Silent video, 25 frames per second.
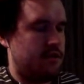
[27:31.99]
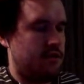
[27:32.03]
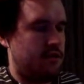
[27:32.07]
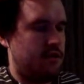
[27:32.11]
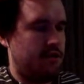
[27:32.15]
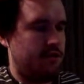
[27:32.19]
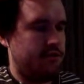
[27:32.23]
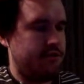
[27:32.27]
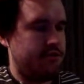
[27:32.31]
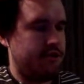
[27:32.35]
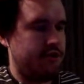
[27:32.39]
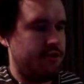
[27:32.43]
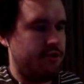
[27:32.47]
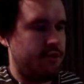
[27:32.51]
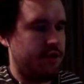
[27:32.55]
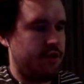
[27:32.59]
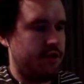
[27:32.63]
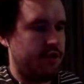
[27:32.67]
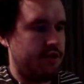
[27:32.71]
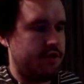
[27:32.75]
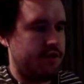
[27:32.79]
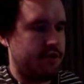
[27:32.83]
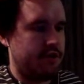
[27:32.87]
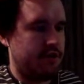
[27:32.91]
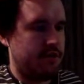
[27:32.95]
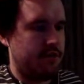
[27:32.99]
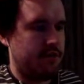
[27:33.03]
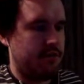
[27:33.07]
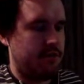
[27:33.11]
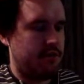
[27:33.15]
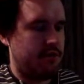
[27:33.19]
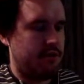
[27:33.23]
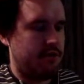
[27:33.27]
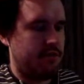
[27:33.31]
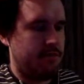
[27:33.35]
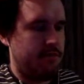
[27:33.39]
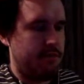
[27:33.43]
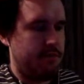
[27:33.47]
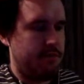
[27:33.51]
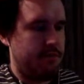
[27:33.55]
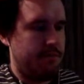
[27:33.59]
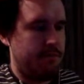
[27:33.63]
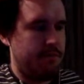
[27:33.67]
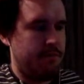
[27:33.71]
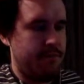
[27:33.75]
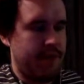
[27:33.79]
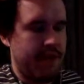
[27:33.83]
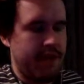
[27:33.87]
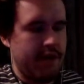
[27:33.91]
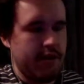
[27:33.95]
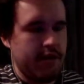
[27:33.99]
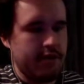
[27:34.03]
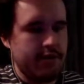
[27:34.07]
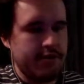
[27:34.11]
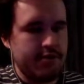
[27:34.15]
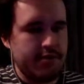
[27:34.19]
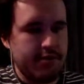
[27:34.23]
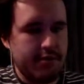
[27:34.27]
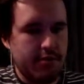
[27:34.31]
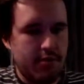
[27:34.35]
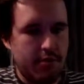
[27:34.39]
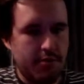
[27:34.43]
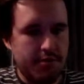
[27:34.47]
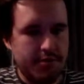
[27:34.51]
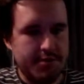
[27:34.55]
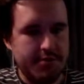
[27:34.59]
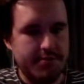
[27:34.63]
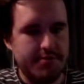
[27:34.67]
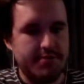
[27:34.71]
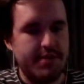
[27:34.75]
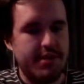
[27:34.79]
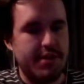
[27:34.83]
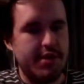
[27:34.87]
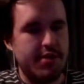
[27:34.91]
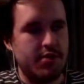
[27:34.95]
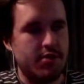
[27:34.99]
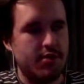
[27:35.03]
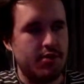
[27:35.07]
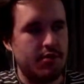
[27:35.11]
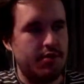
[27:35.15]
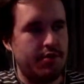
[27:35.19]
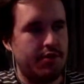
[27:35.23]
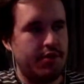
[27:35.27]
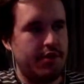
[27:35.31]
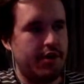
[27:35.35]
also they're beta, so they're also central.